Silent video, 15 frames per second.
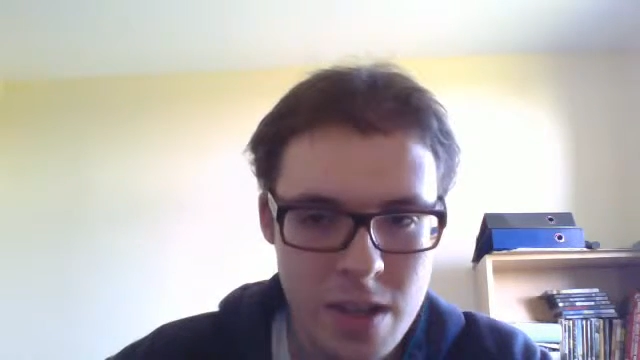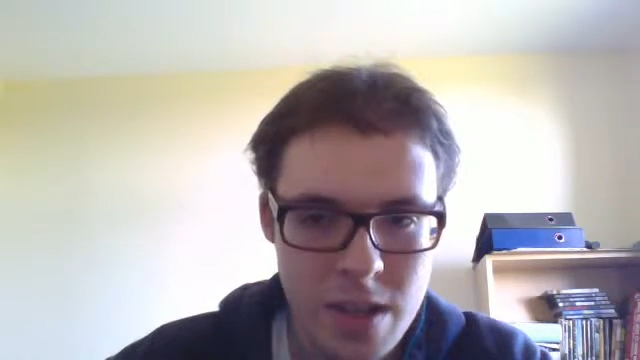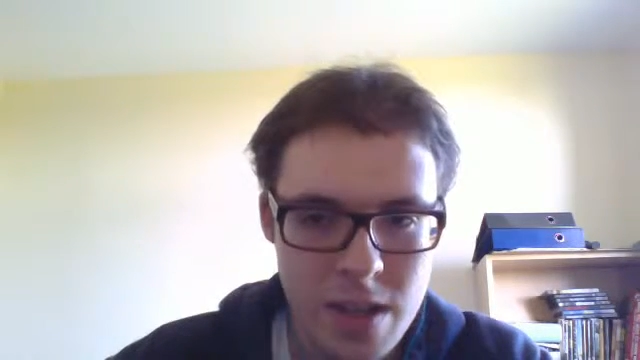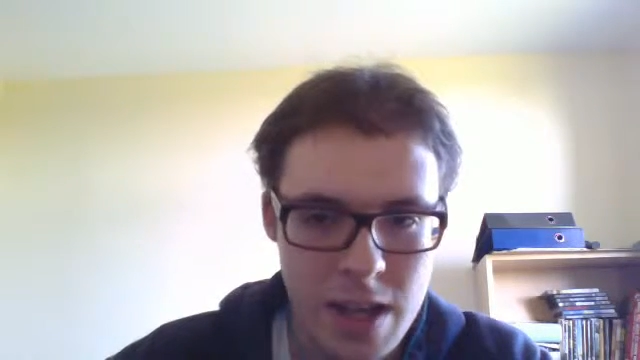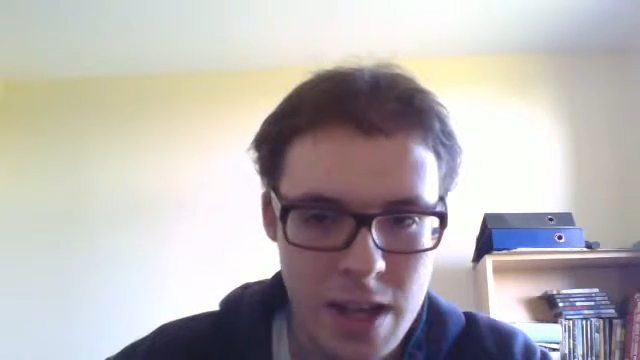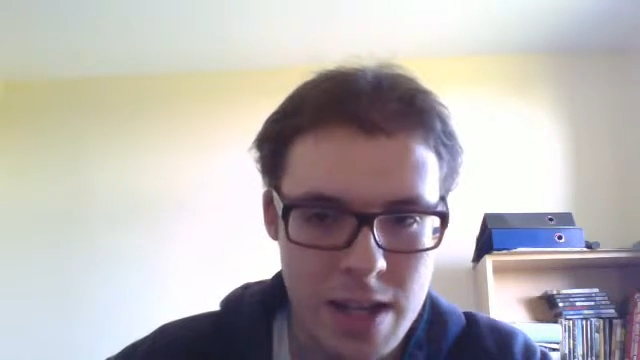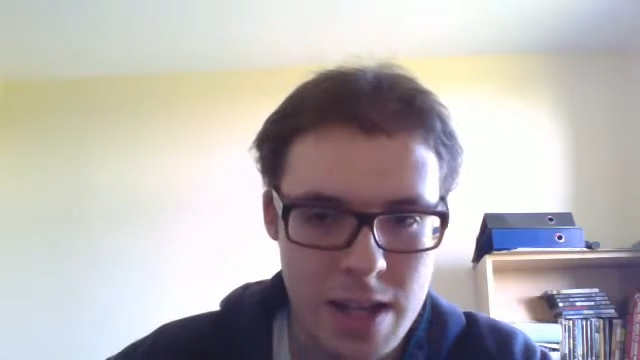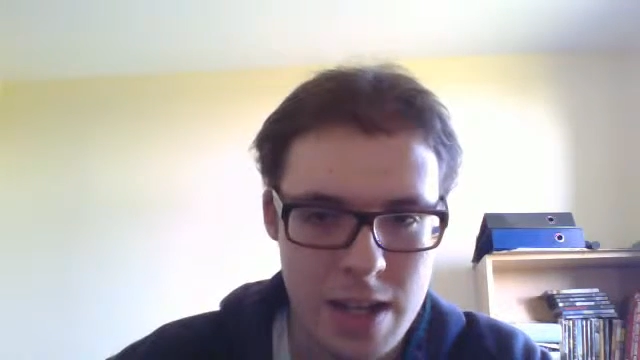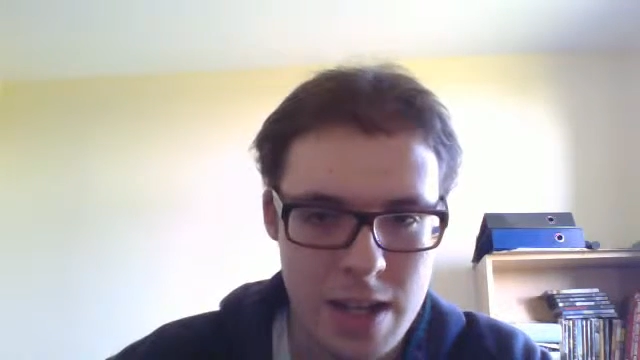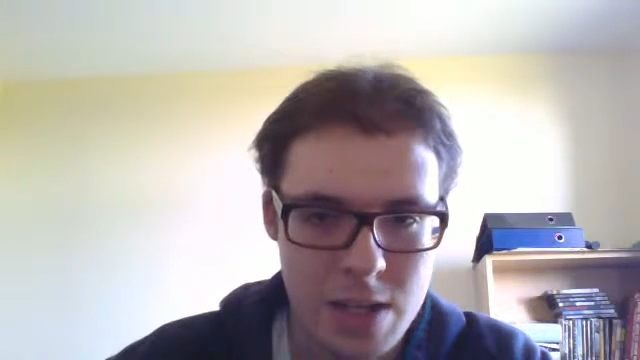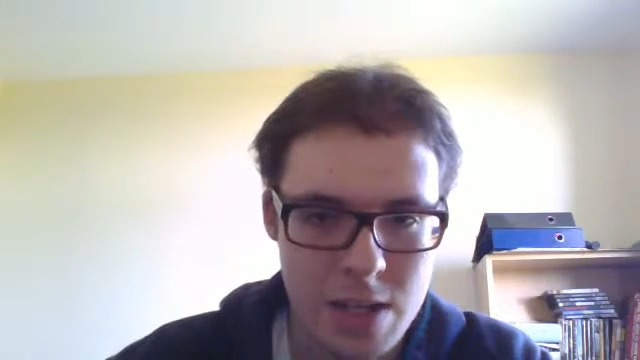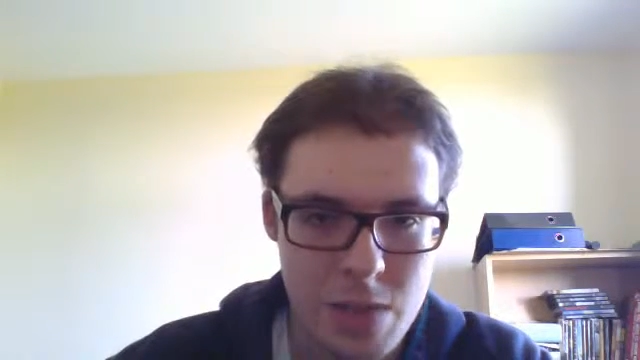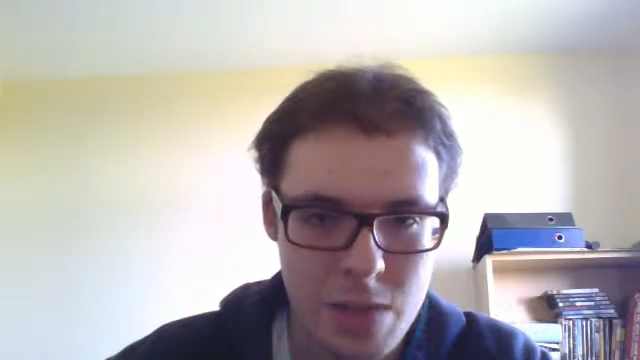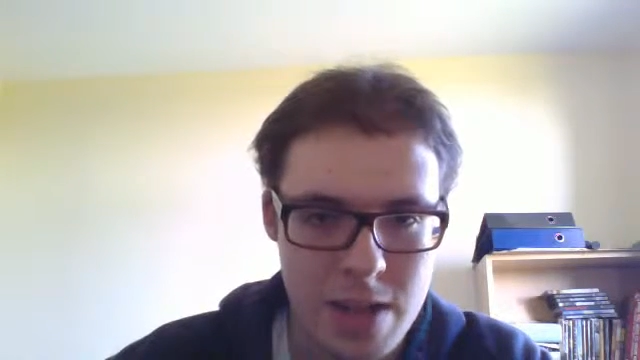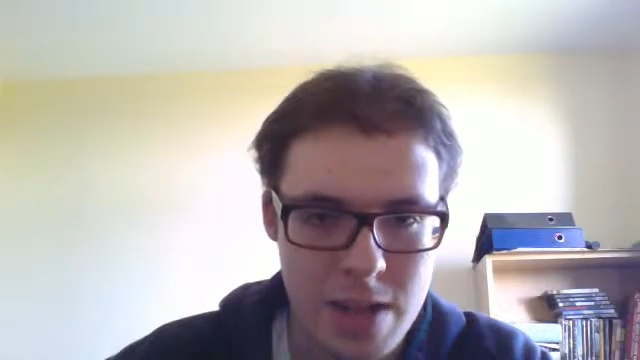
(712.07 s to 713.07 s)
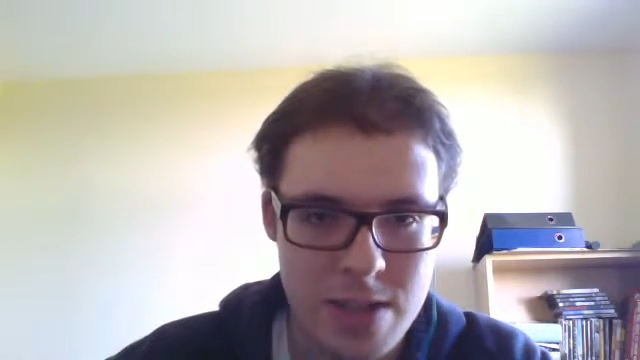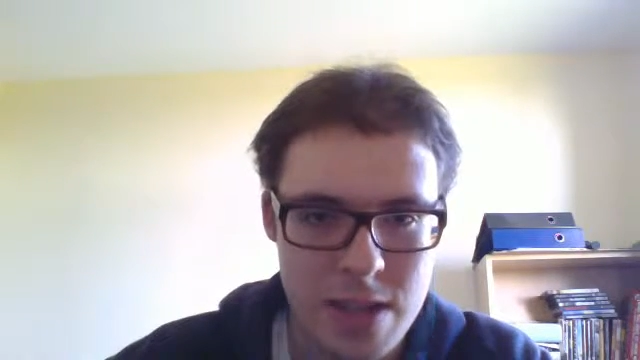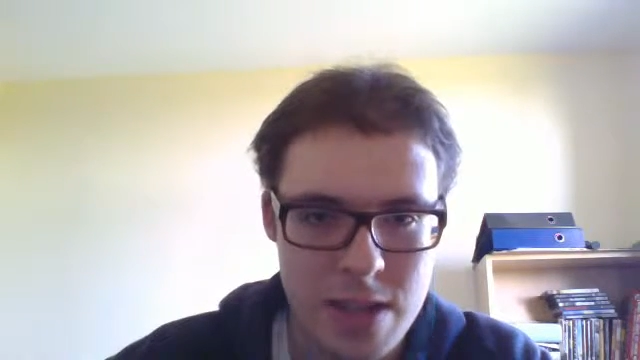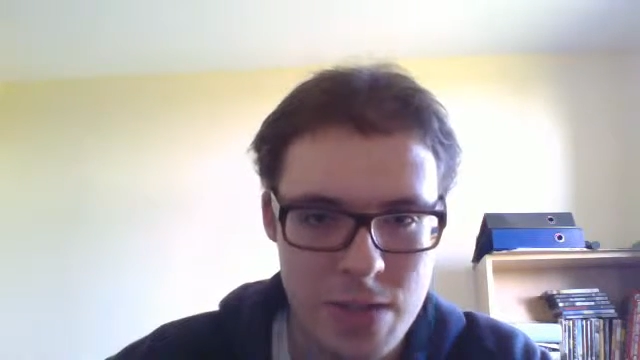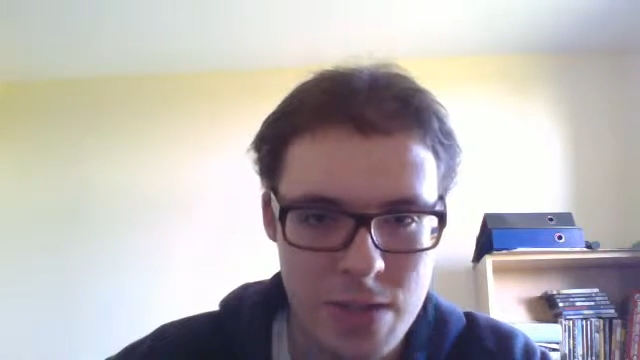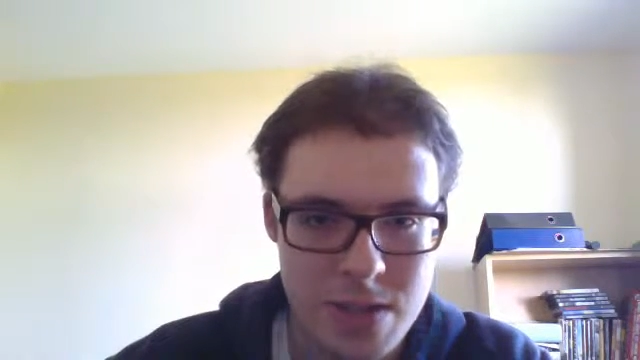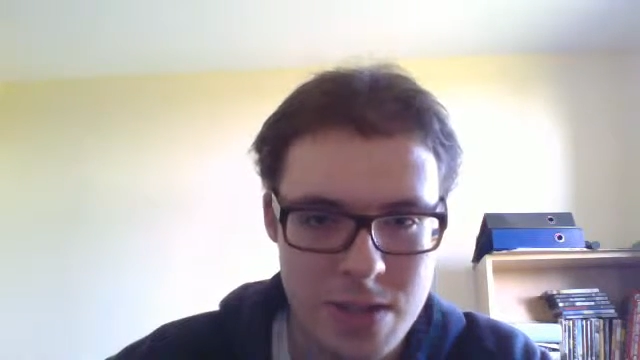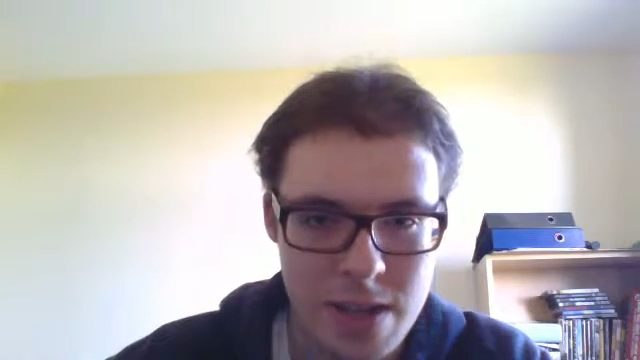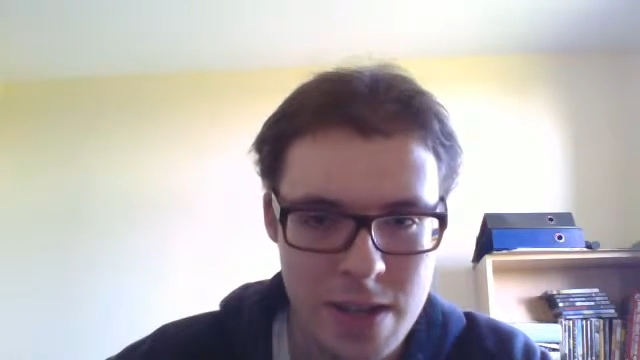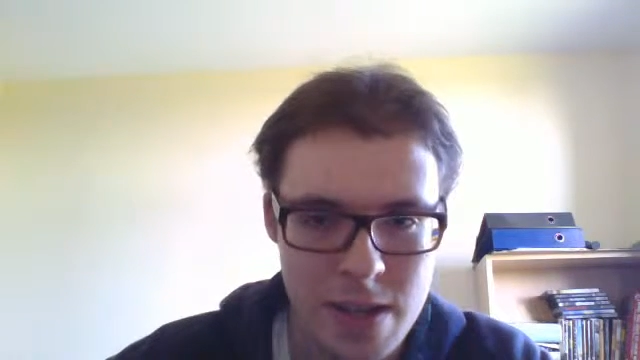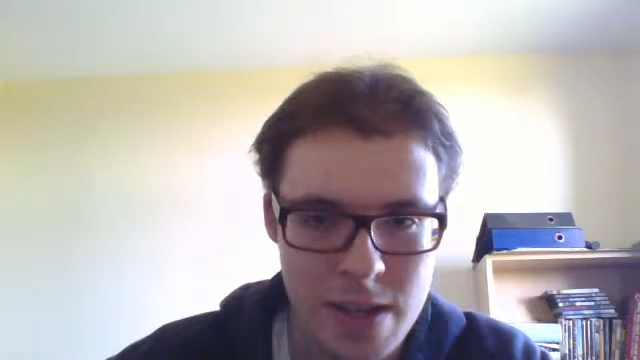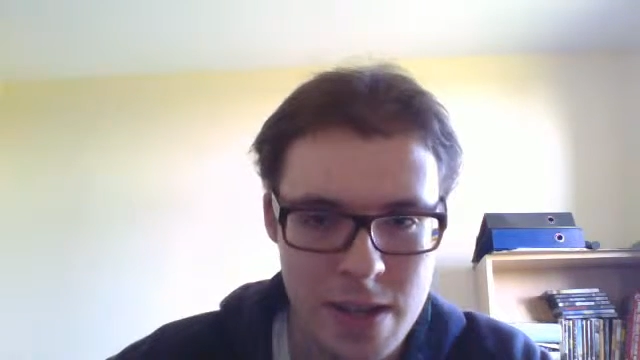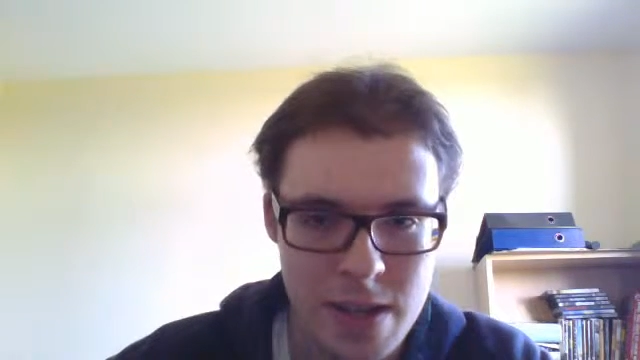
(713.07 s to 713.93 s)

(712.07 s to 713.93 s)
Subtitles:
that explains the deficit.